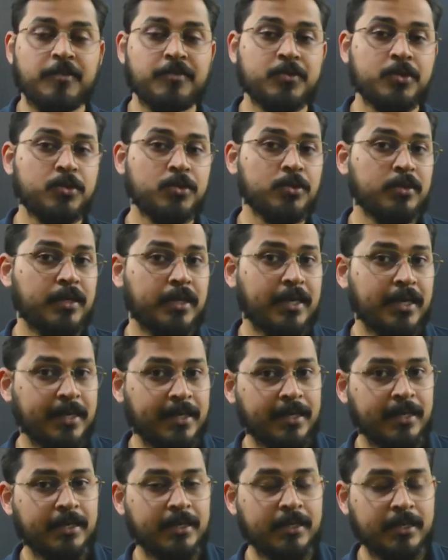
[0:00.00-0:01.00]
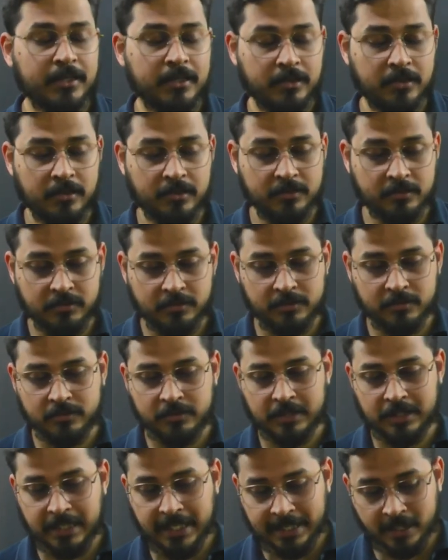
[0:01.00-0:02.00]
to do
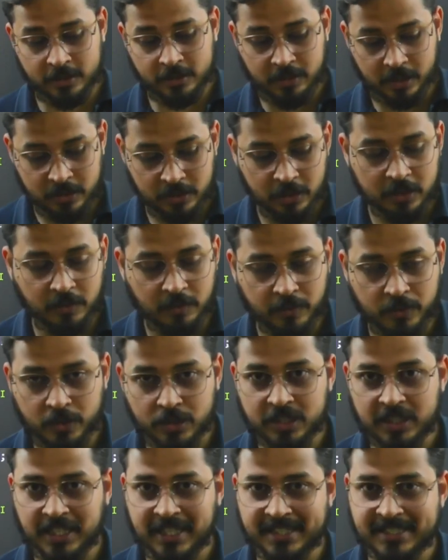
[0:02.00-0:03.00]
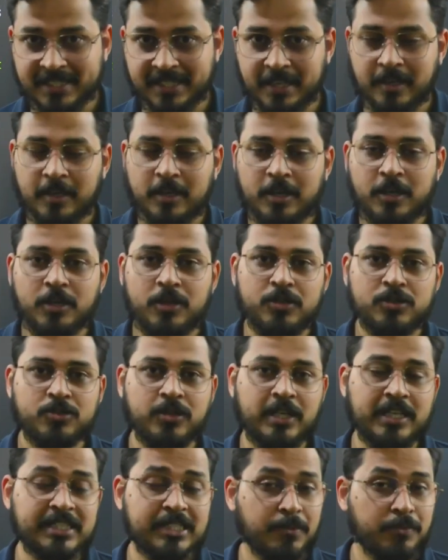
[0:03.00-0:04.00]
data structures, of course DSA. So
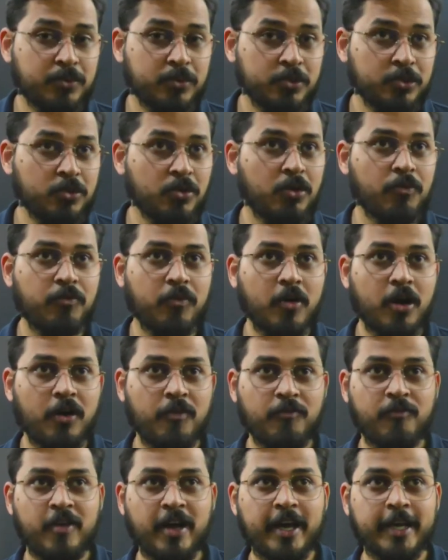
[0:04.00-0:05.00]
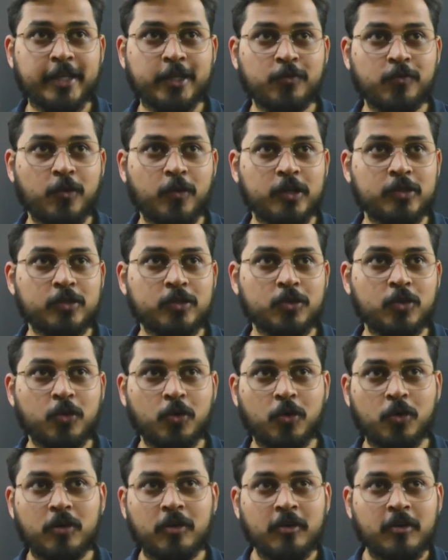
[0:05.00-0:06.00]
it's up to you of where you want to
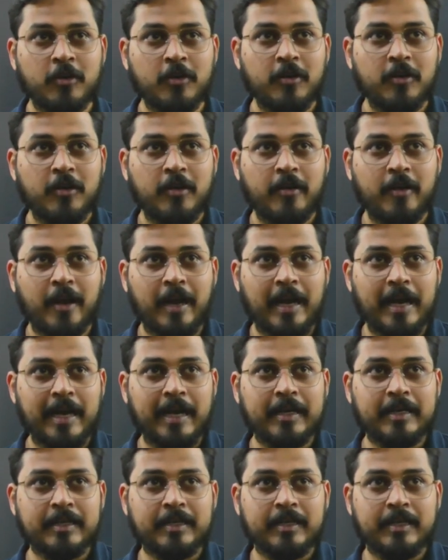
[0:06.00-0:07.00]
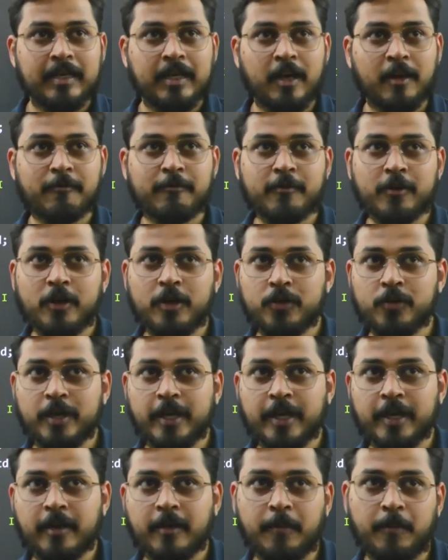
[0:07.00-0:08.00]
go. And if you are
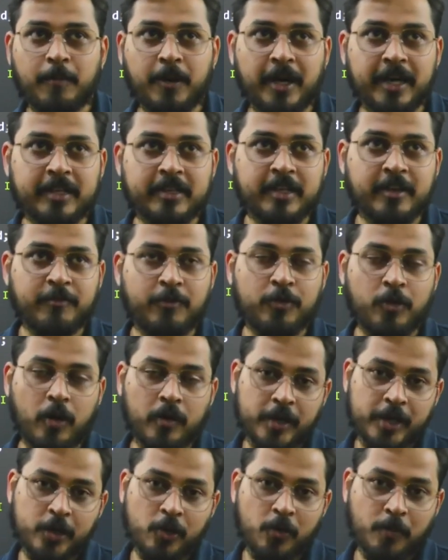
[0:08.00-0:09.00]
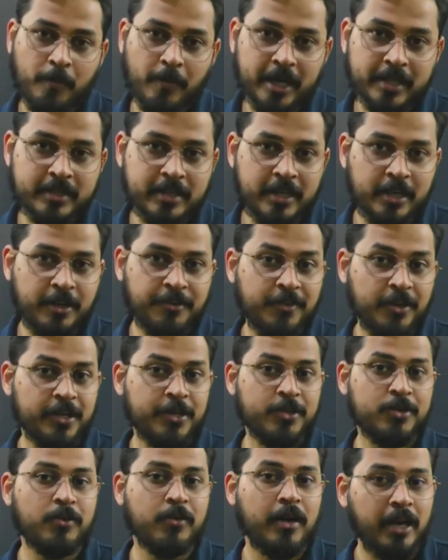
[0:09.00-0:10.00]
doing Python, if you already know Python, and if you are
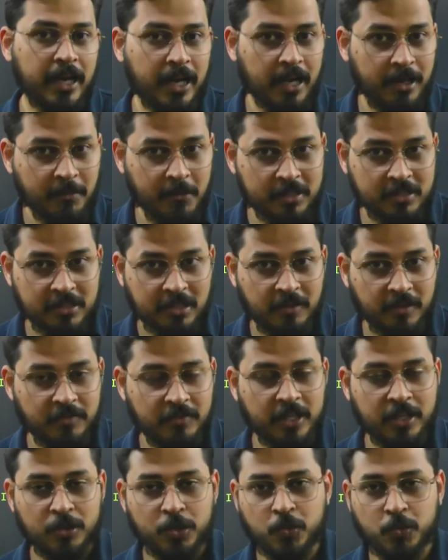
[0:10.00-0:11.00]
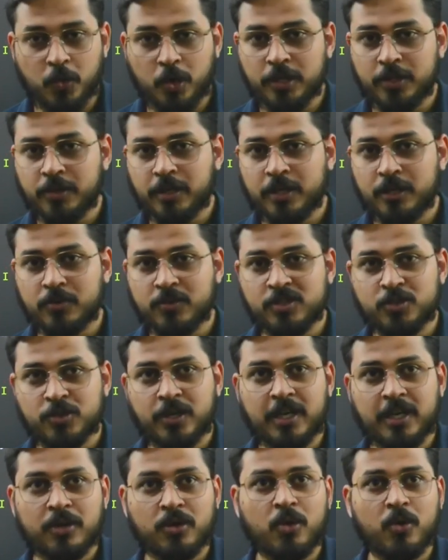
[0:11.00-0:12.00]
into AI ML stuff, then what you can do is you
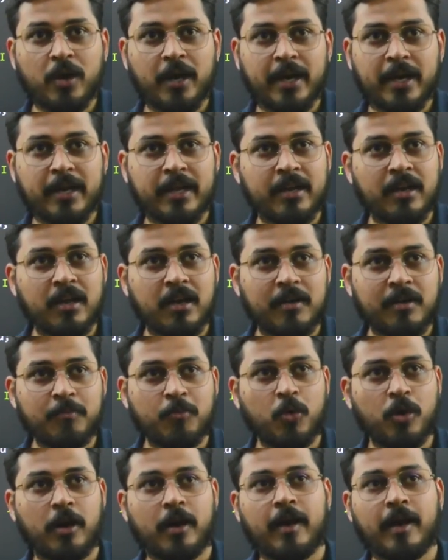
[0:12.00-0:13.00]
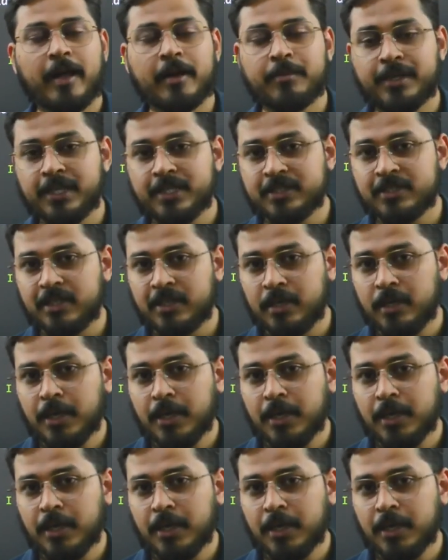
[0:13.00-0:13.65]
can go ahead and learn more libraries in